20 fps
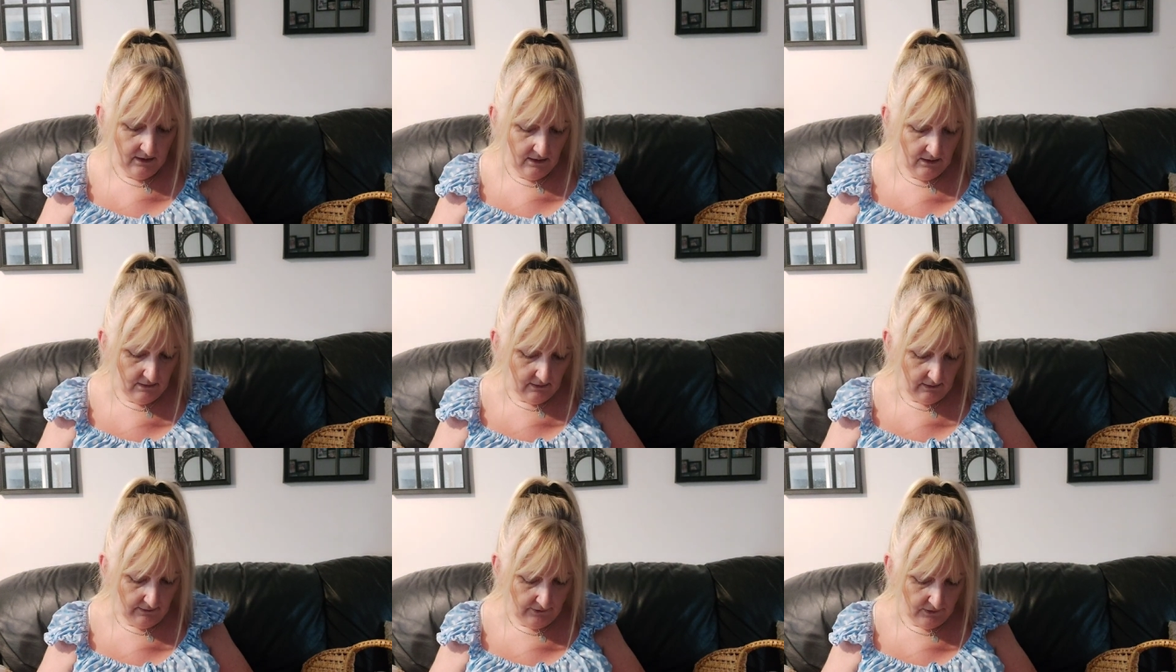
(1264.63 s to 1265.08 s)

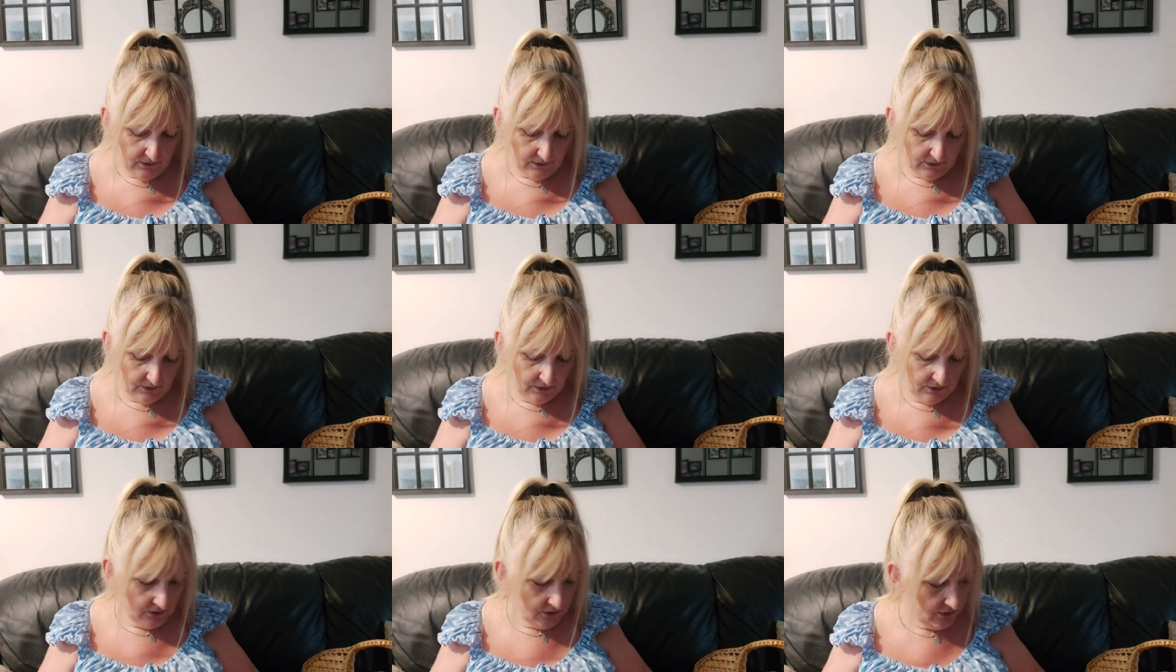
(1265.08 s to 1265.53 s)
Oh, I've got
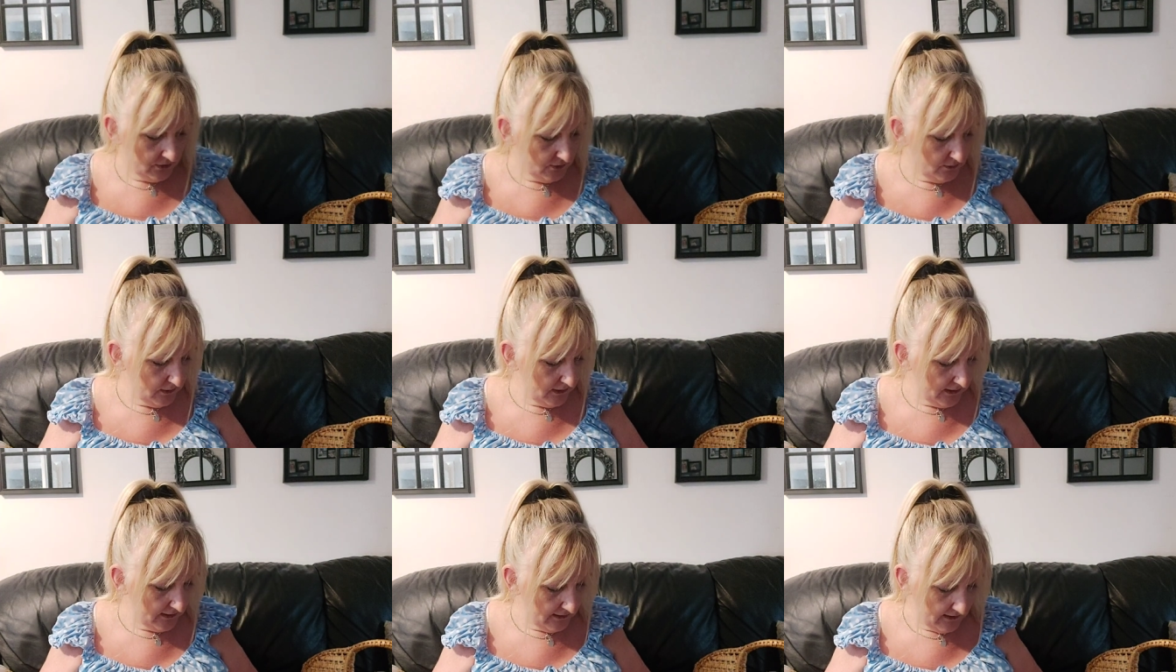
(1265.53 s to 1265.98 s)

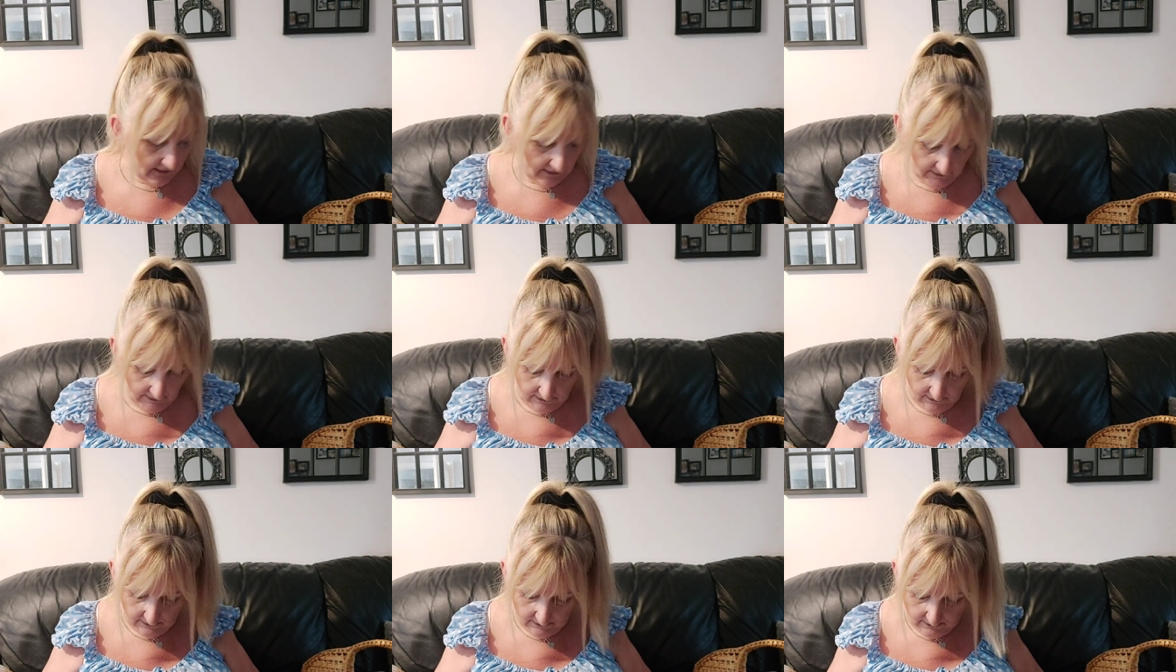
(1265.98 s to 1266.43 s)
two in
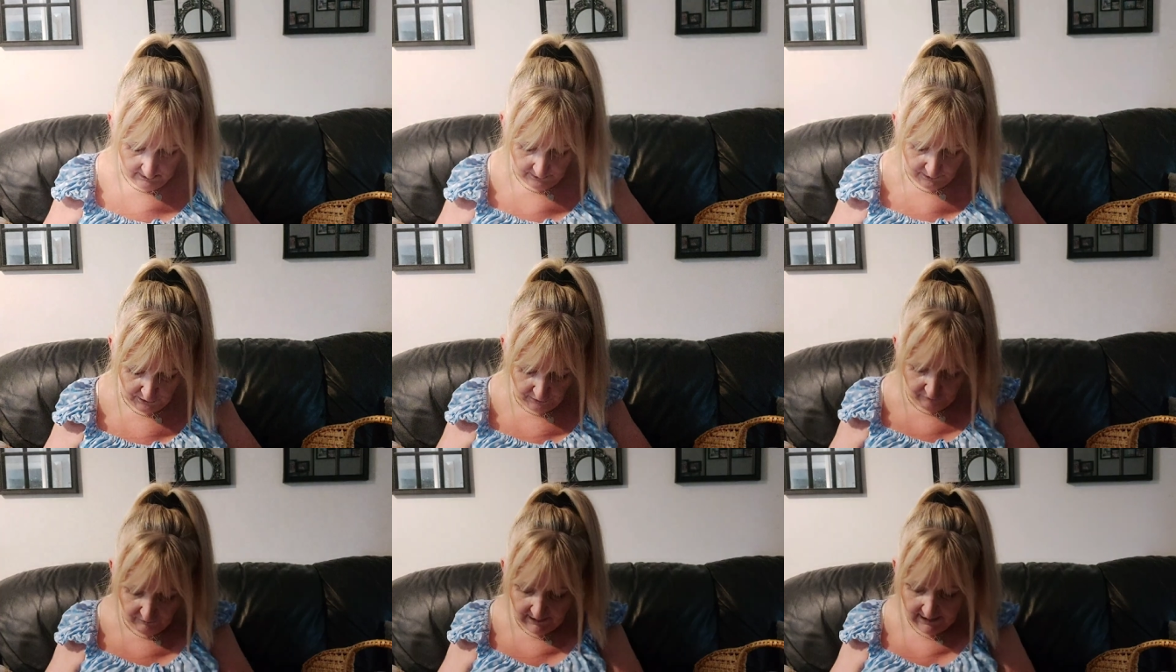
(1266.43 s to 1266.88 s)
there.
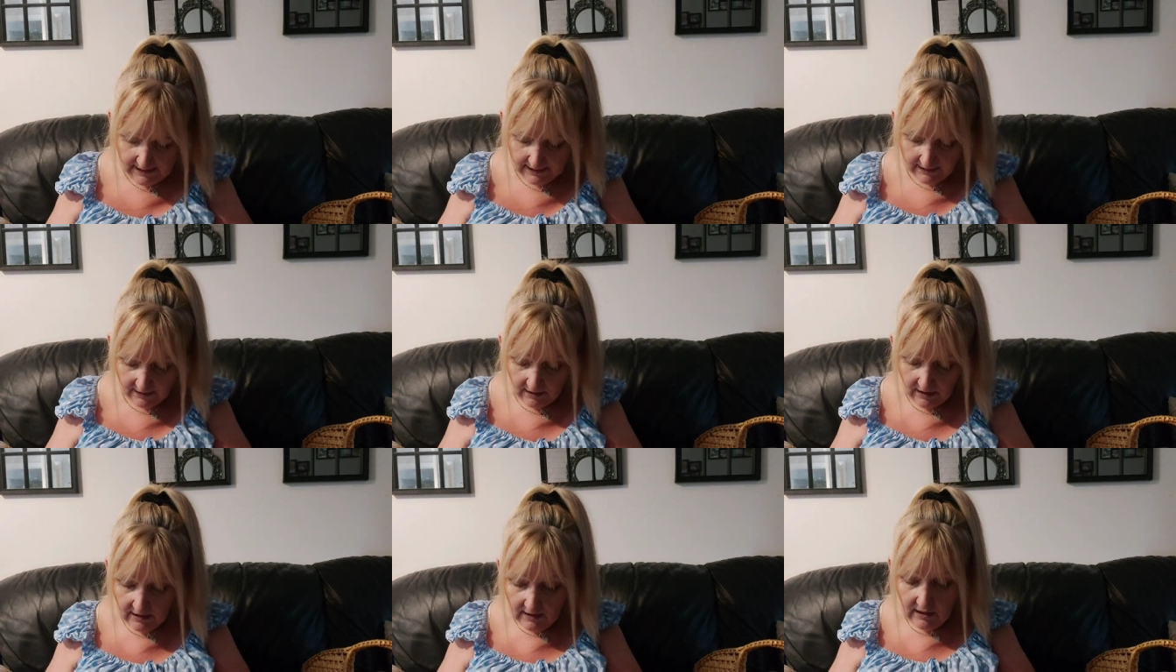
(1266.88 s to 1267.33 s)
Three.
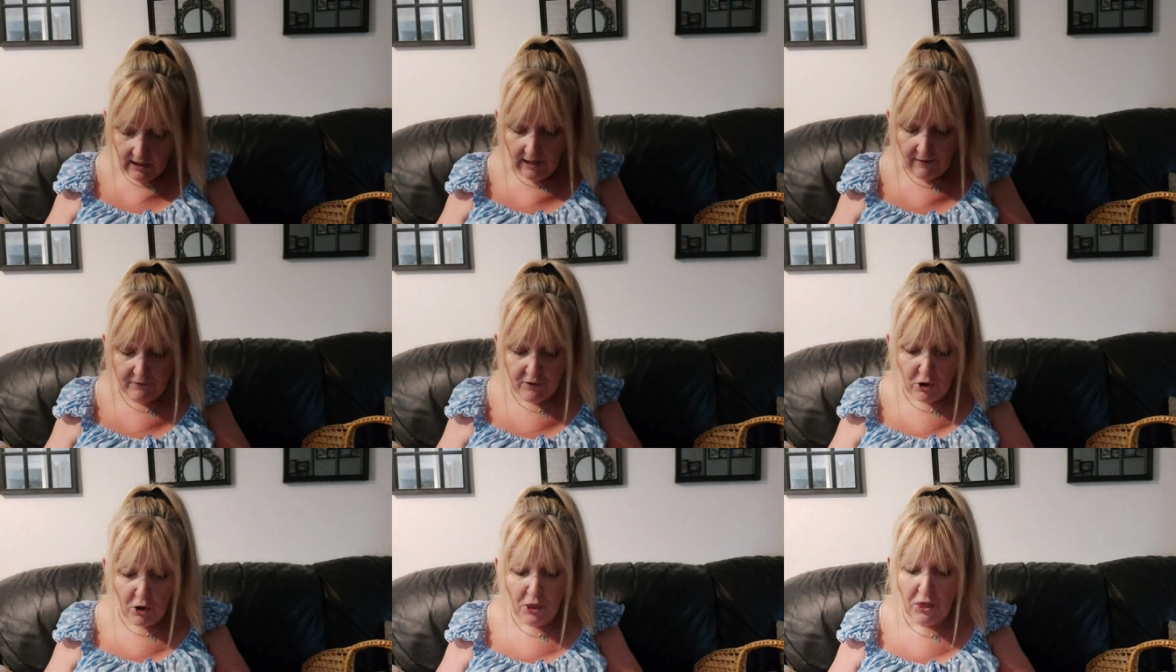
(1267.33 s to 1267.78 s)

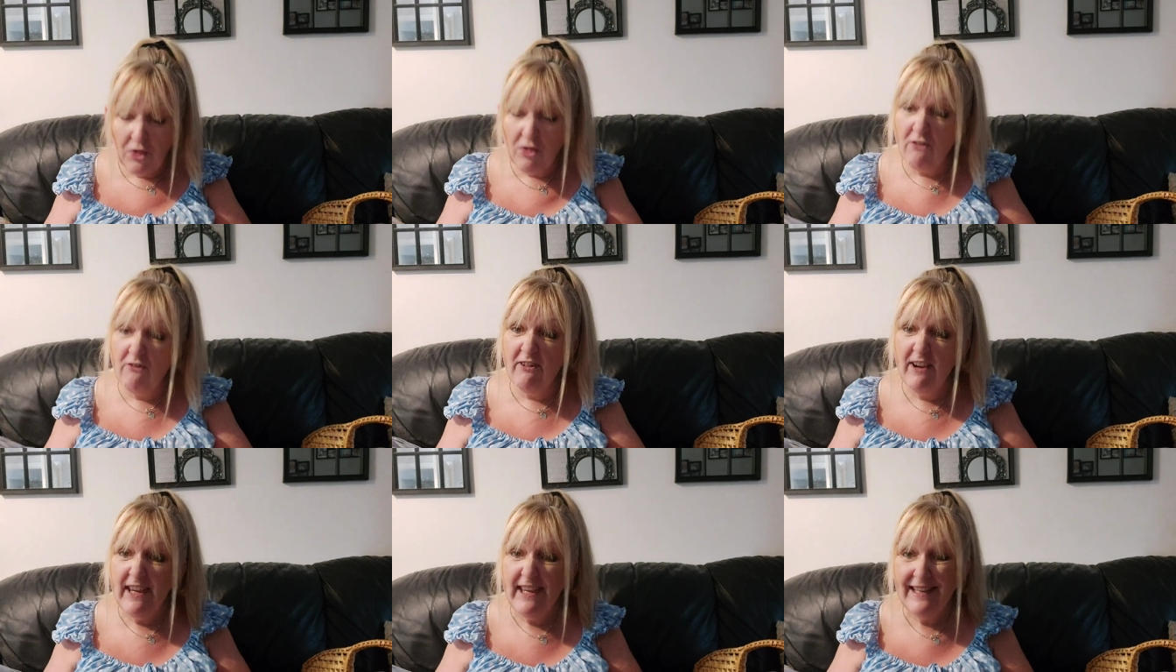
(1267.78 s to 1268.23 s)
I've got
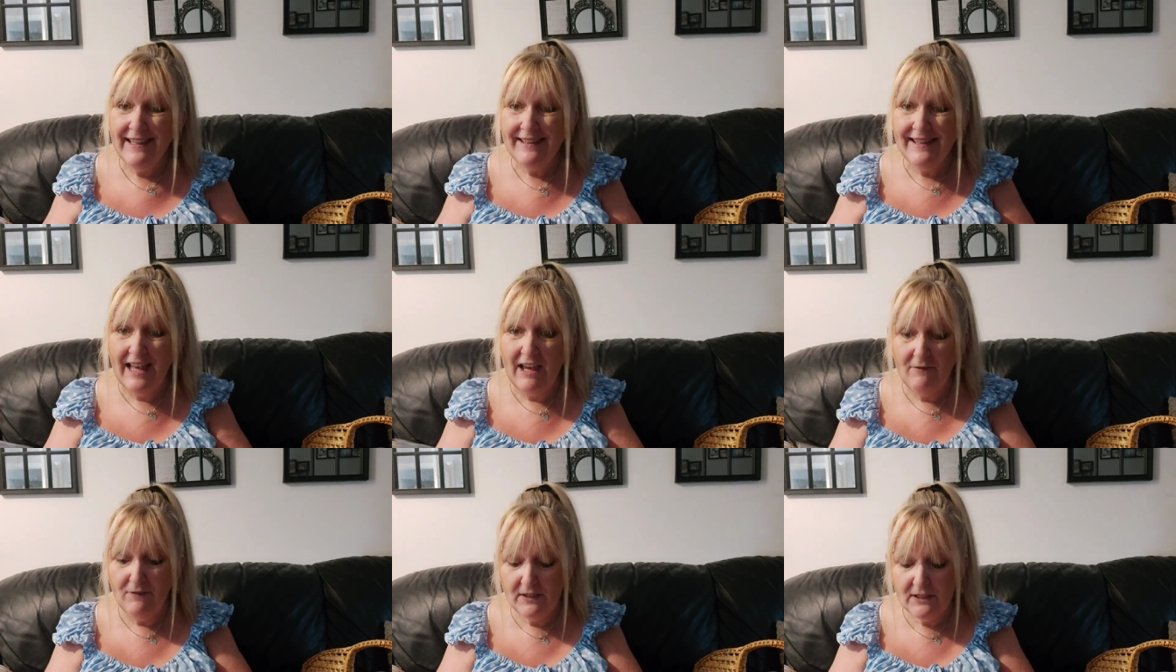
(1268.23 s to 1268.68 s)
three in
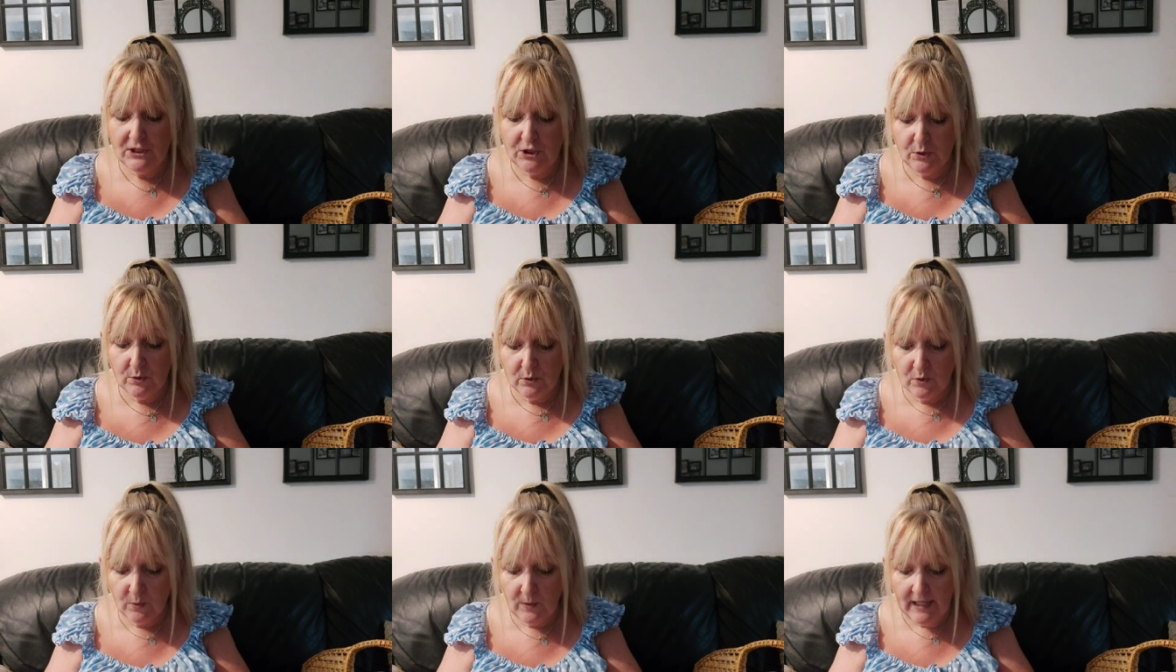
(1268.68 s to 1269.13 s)
there for
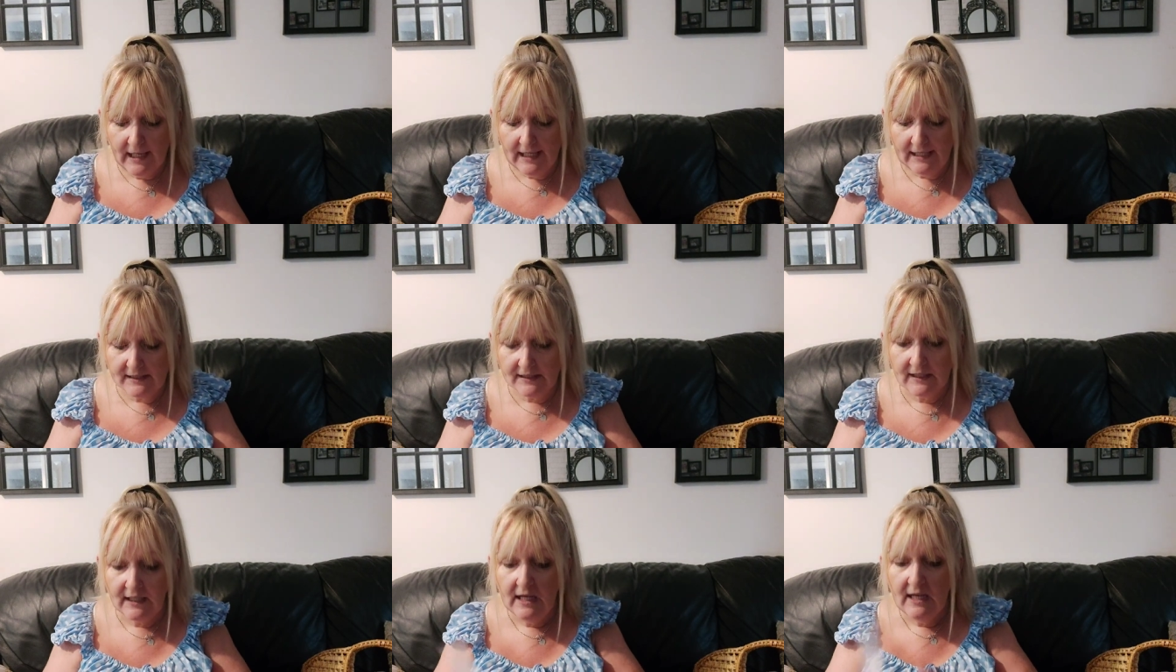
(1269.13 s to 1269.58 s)

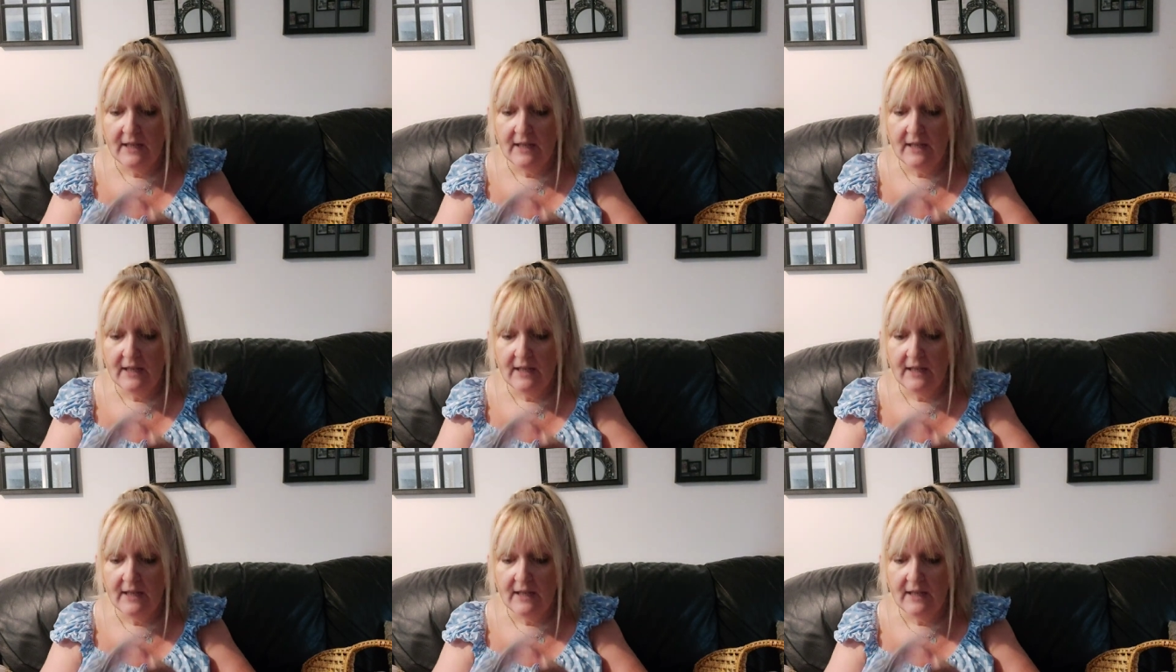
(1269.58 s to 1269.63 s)
£2.